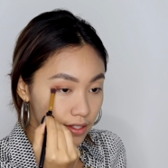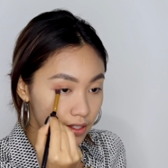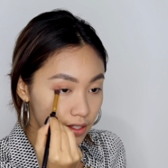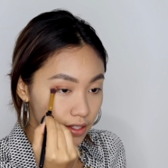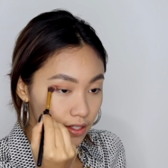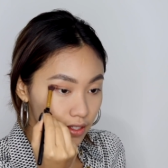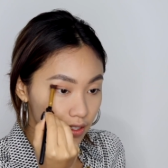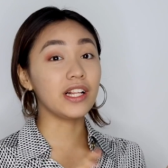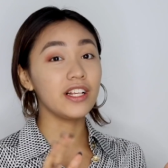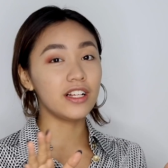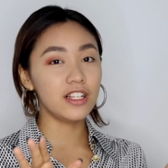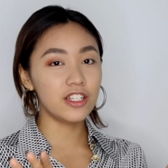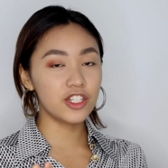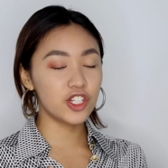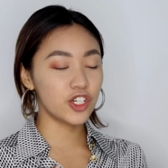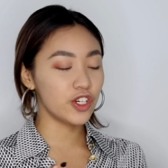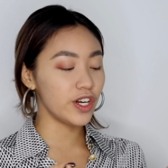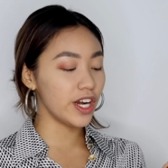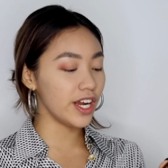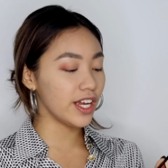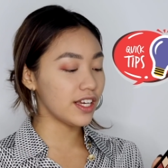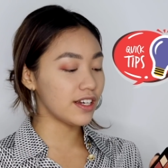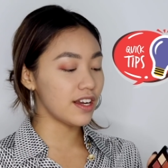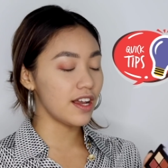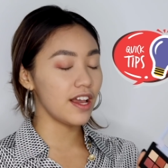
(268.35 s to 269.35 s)
A little
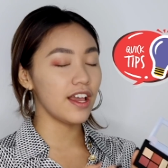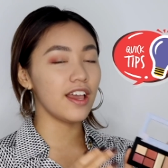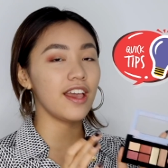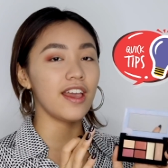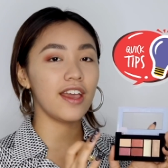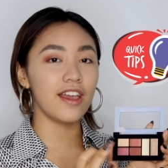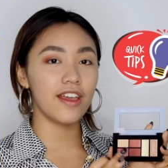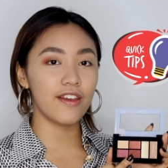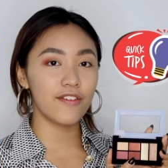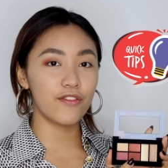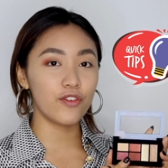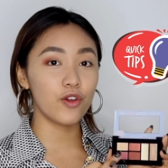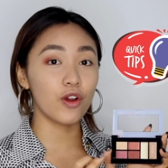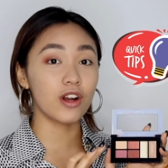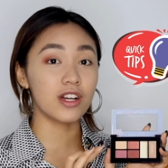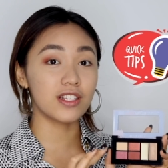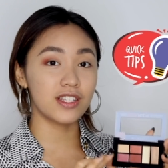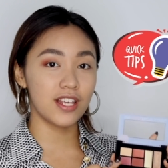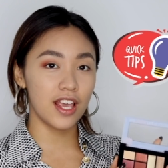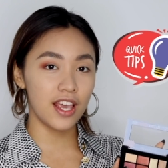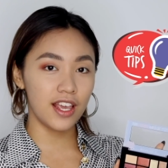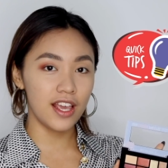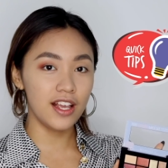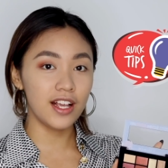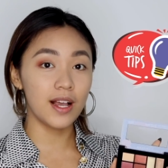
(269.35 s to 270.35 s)
trick: if you're
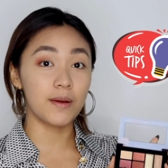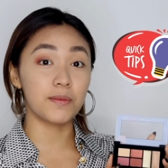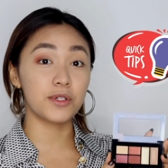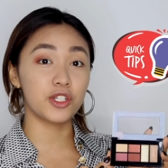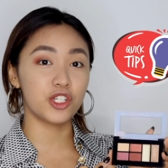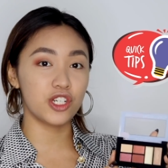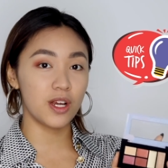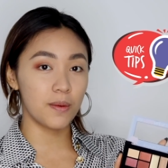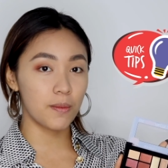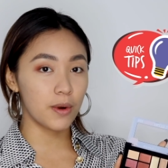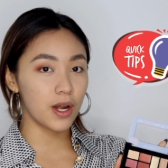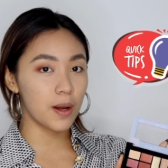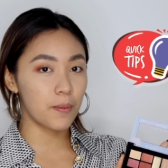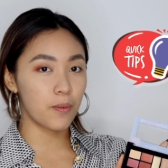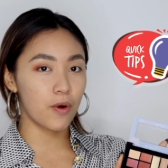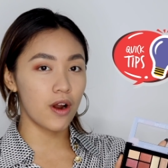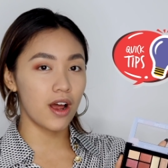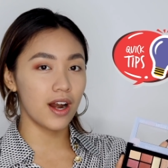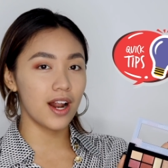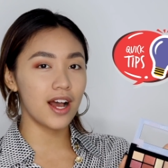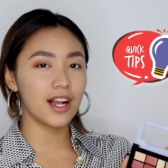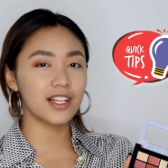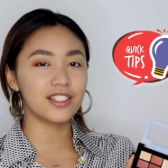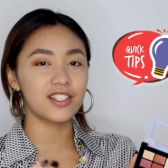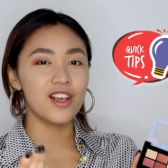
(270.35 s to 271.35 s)
taking up shimmery
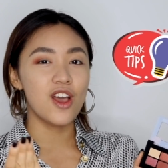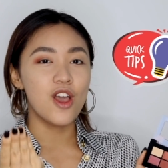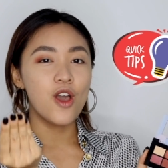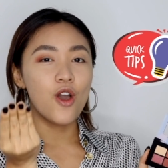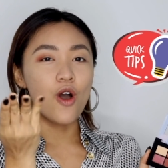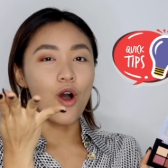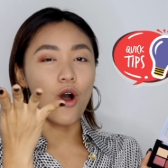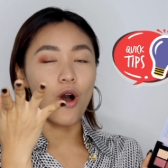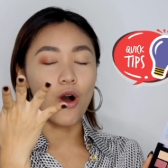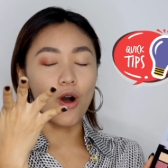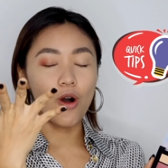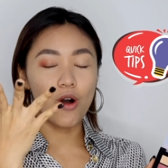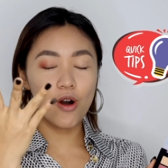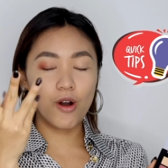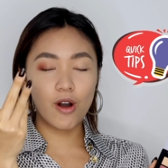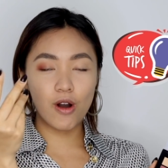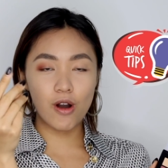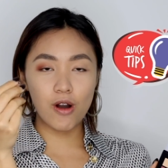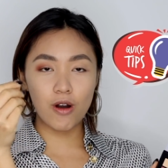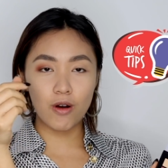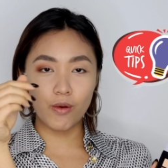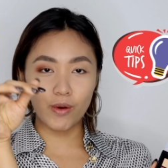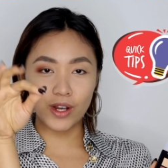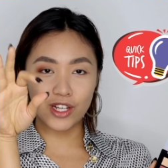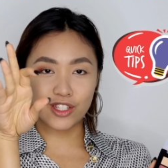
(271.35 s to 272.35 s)
products,
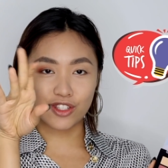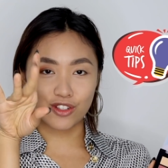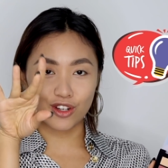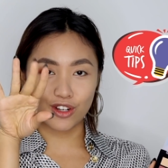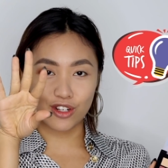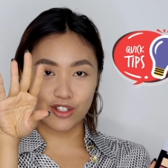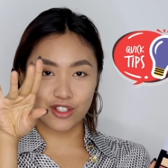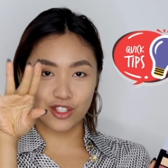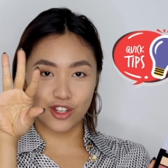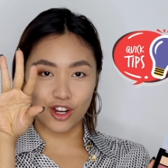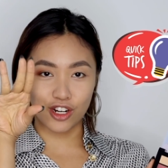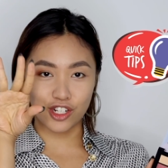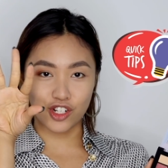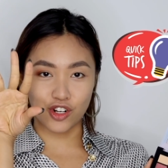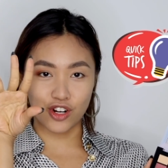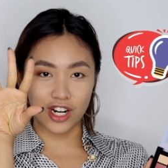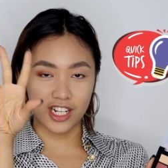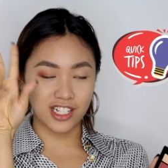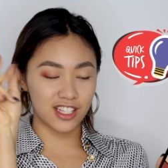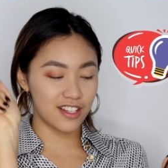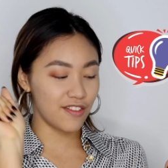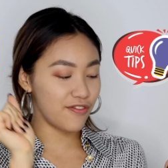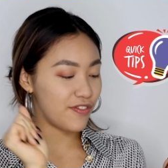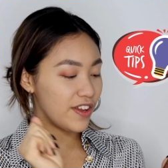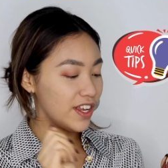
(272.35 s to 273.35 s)
always use your
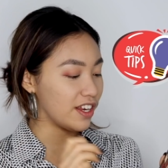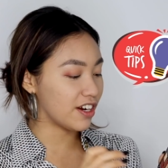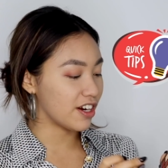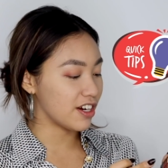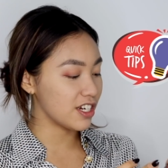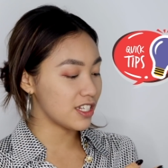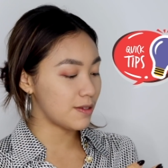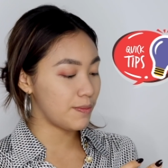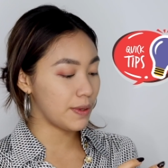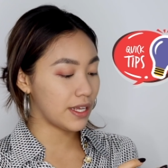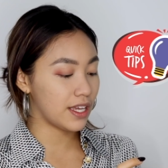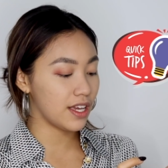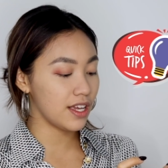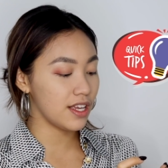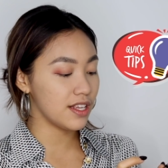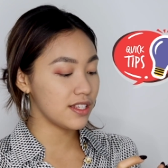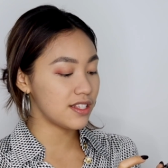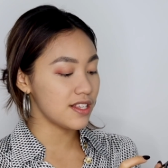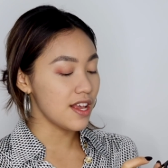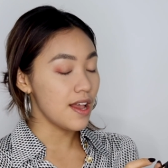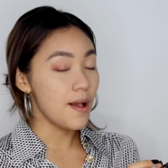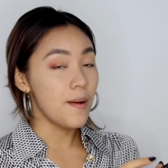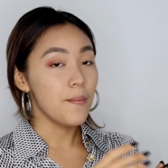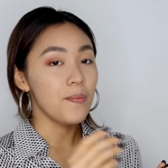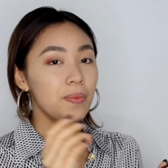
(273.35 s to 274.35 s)
trusted fingers, because
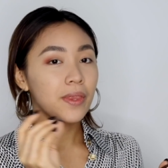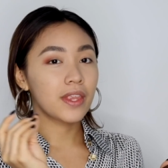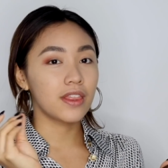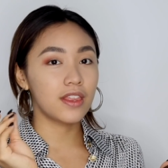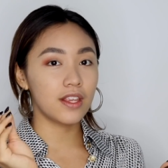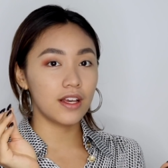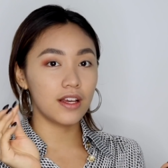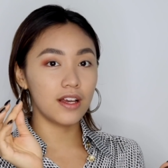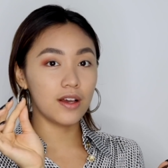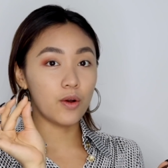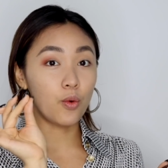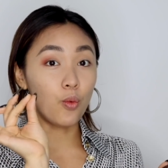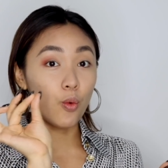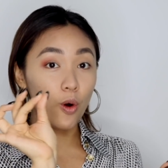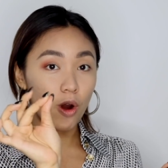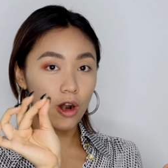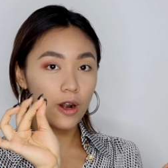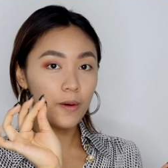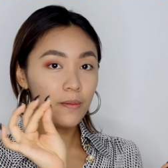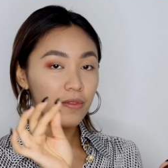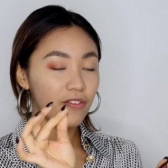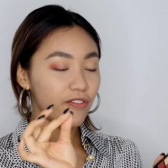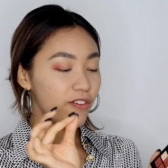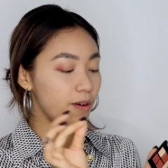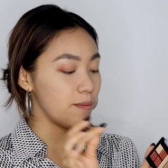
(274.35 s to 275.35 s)
the
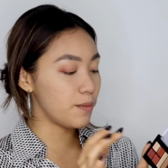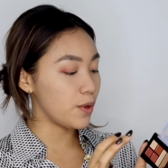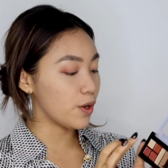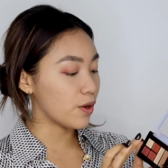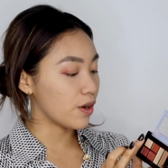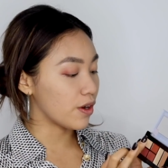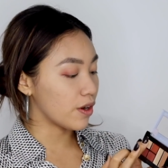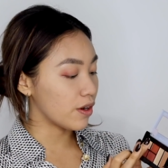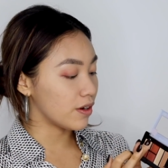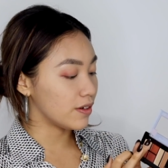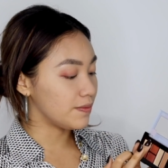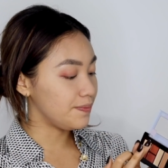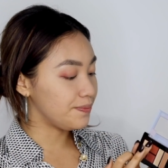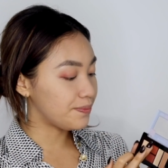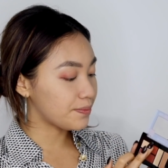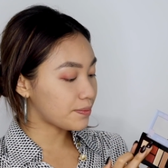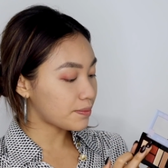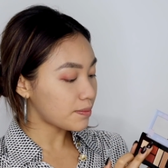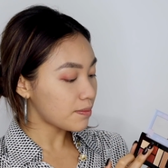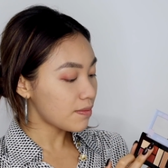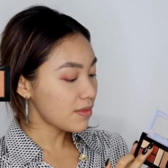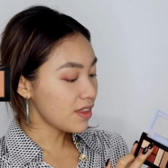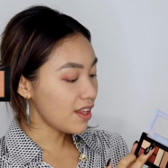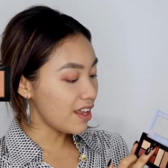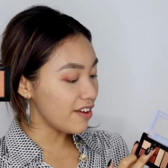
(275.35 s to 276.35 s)
warmth from your
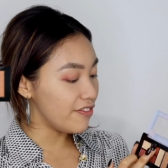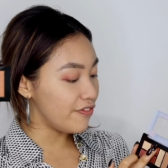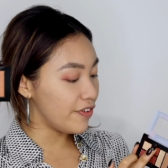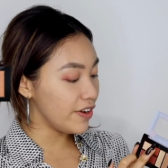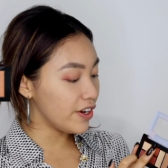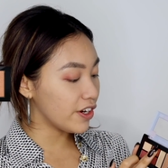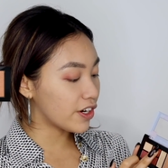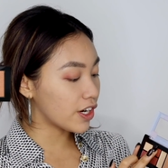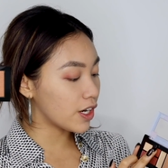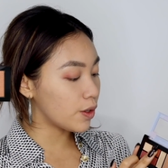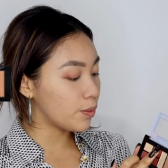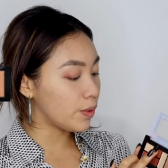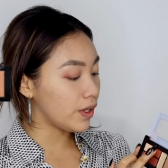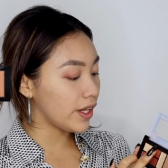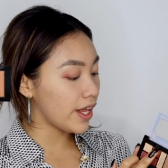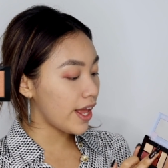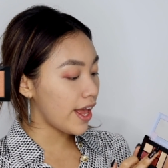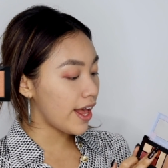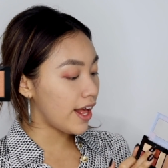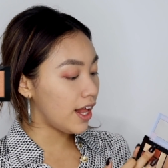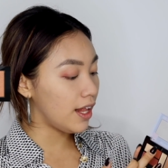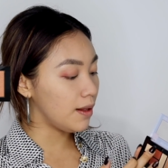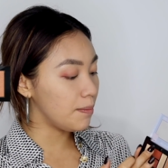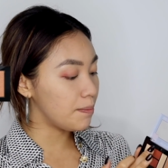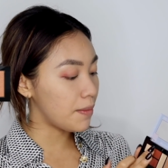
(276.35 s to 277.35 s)
finger will
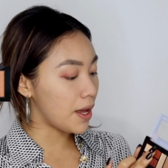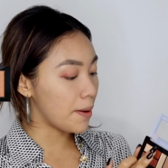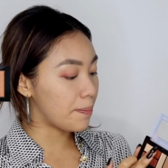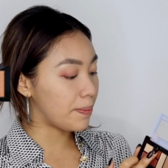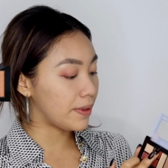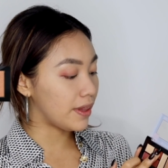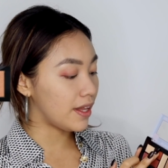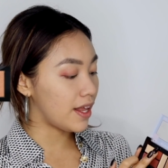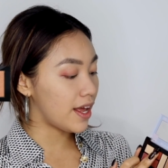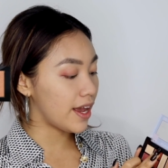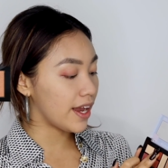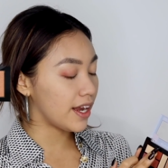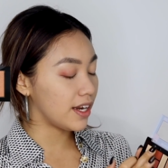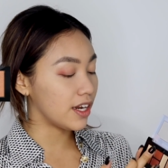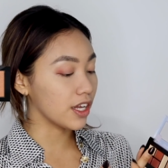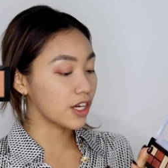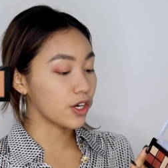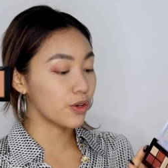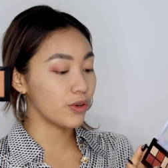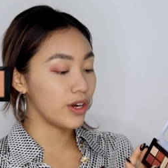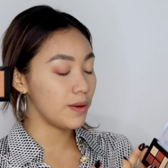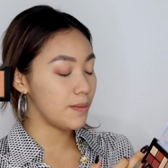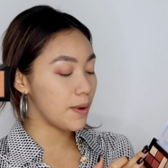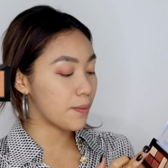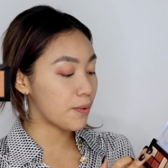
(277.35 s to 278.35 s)
help apply the
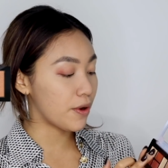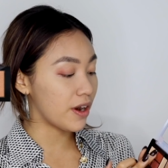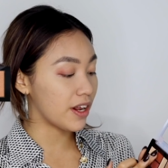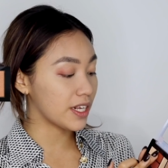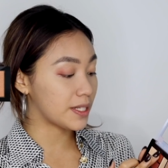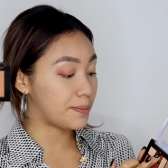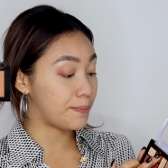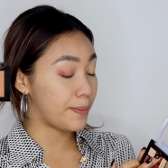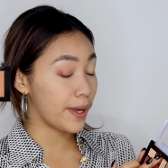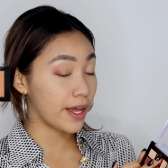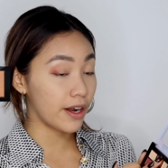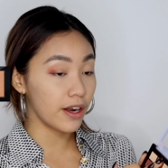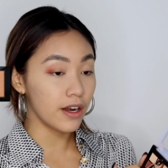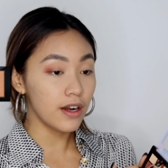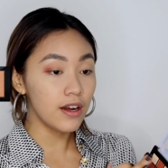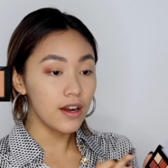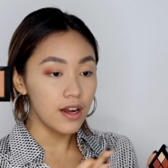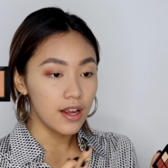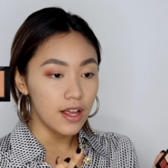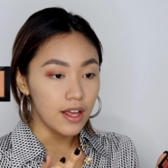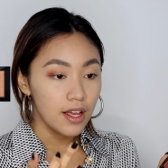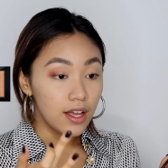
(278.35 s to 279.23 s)
creamy products better.